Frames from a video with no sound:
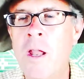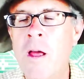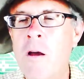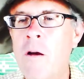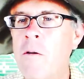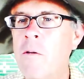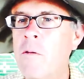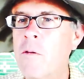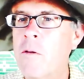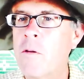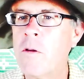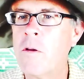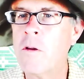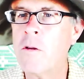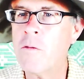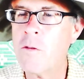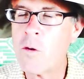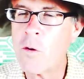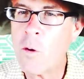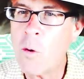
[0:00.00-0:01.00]
Now,
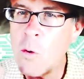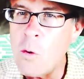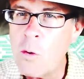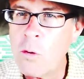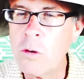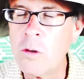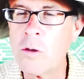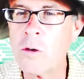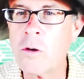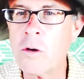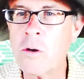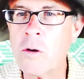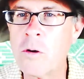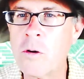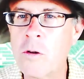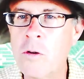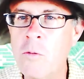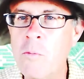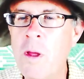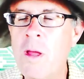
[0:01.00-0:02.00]
if you're
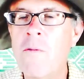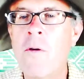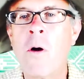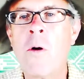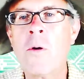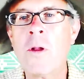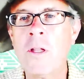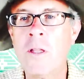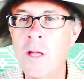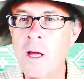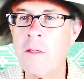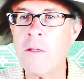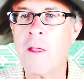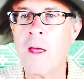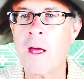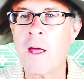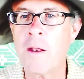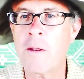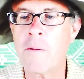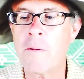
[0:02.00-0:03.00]
older, you may have already
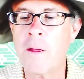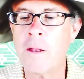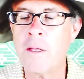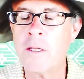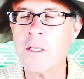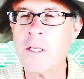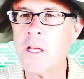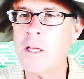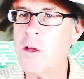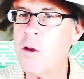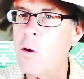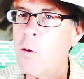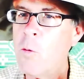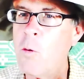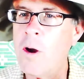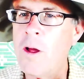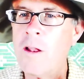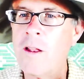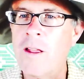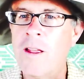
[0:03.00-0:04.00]
done that. And you say, you
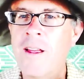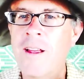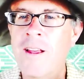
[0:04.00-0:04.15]
know what?